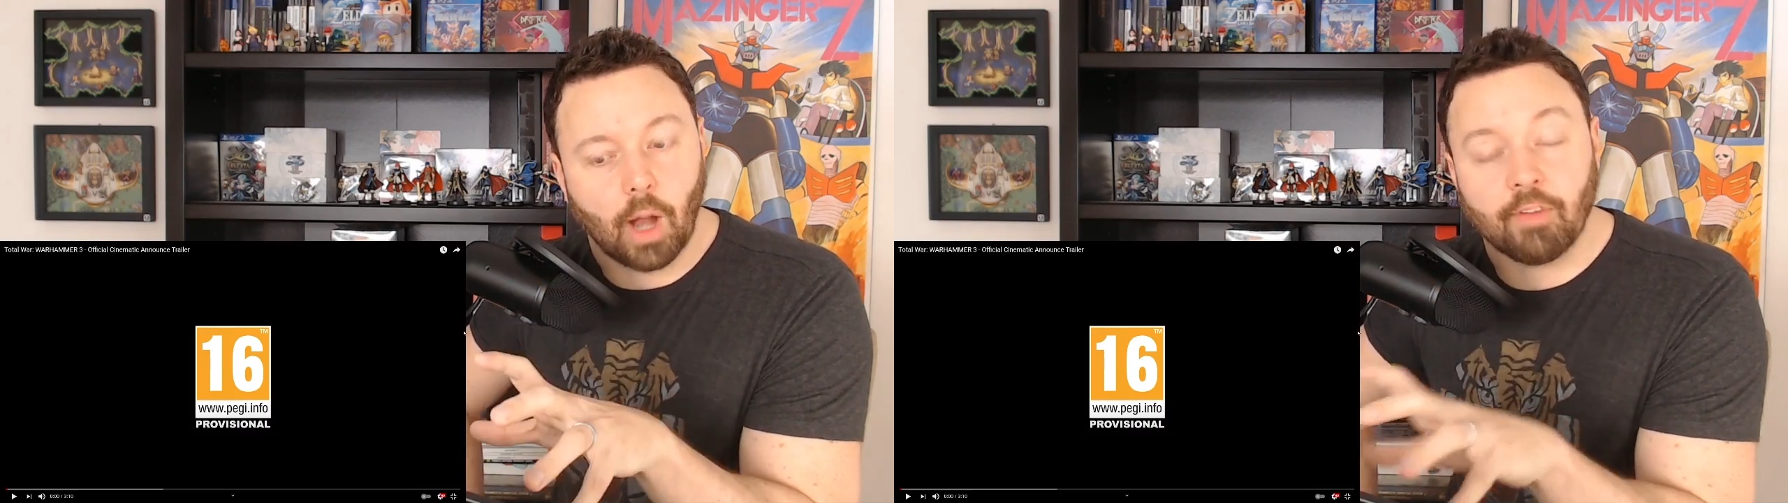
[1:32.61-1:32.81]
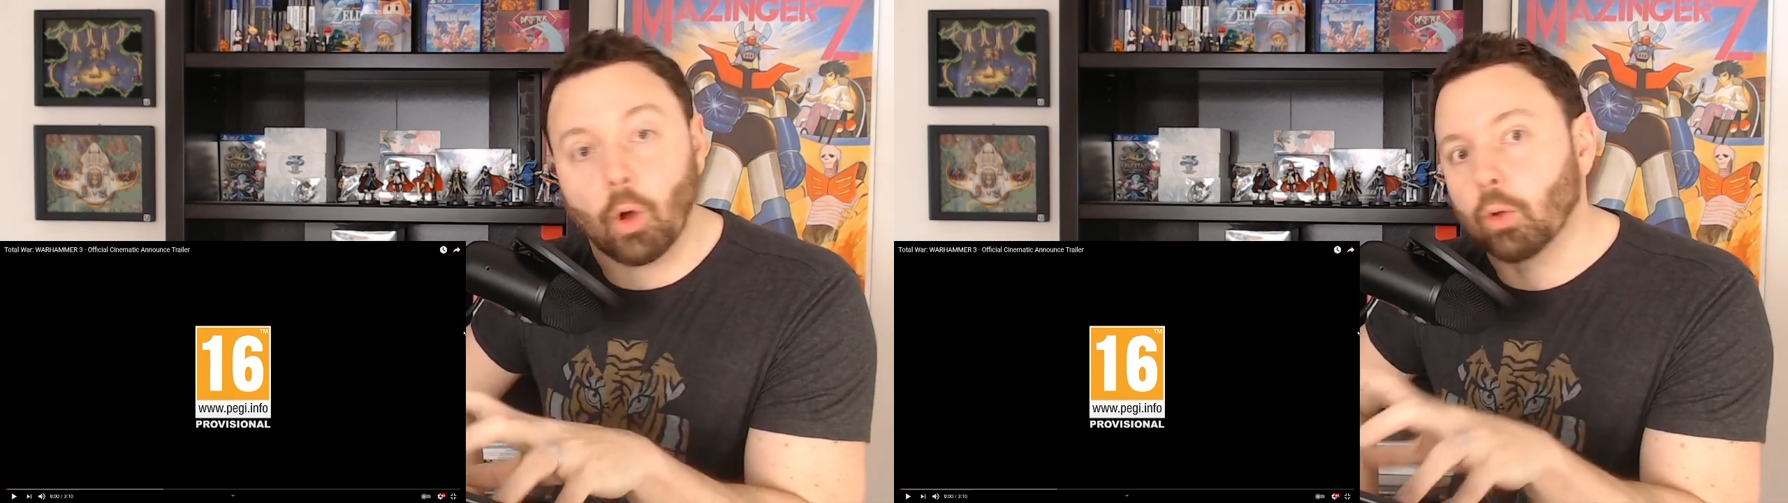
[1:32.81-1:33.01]

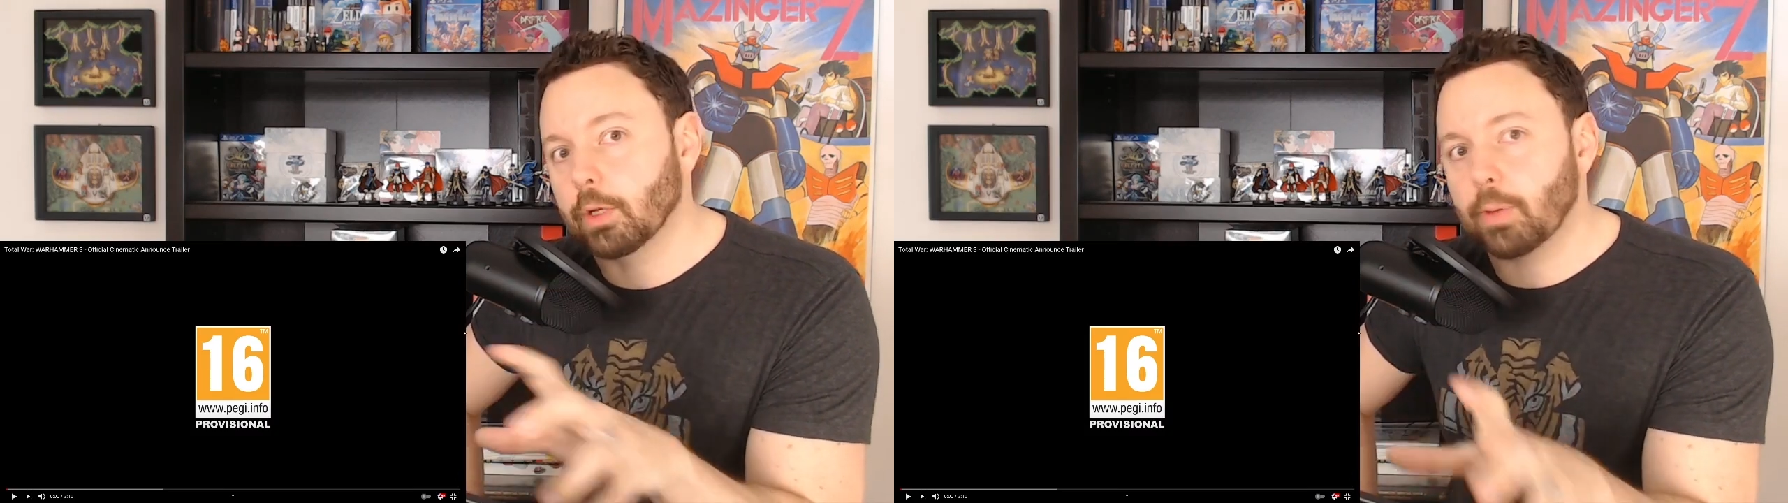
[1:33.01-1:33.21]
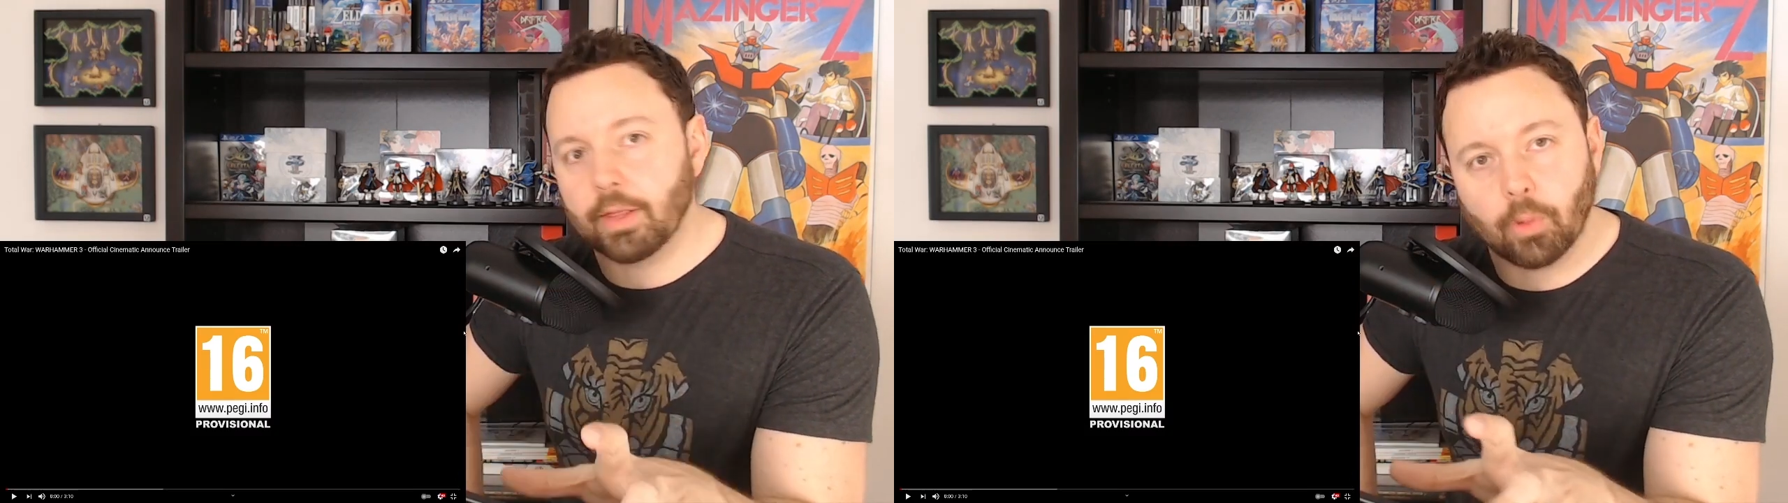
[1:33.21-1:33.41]
I've only
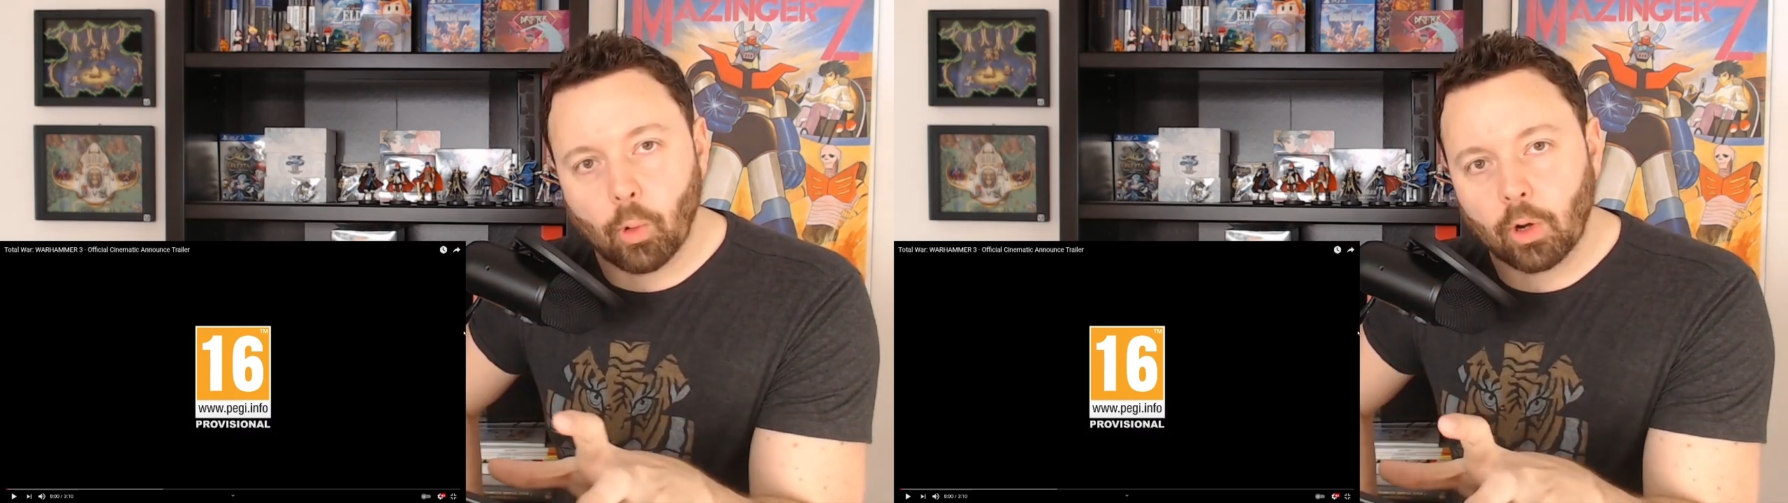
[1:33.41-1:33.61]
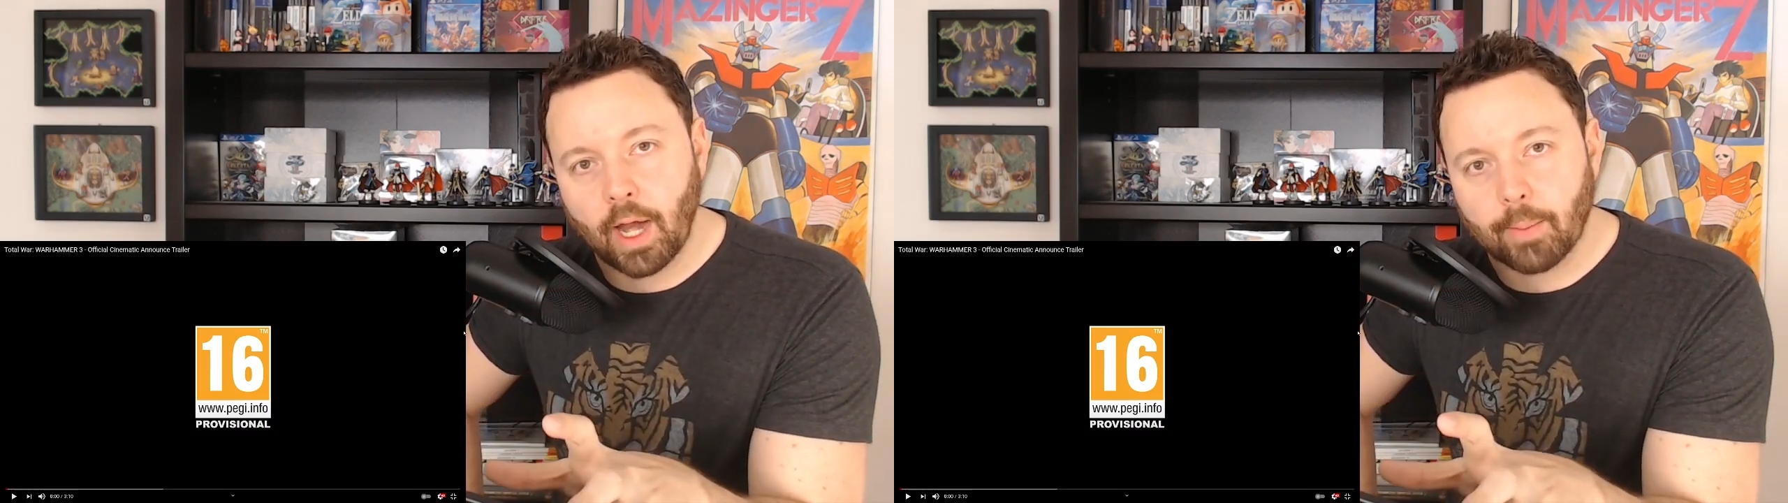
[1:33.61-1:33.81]
played the
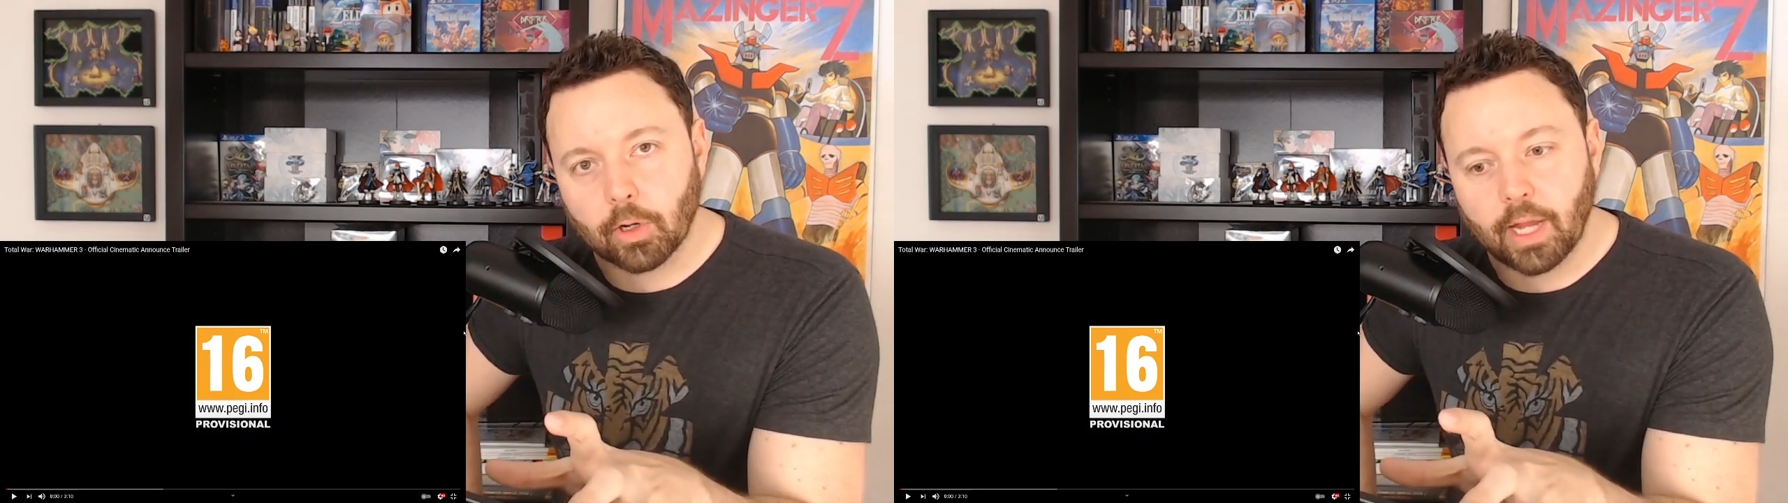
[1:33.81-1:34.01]
Warhammer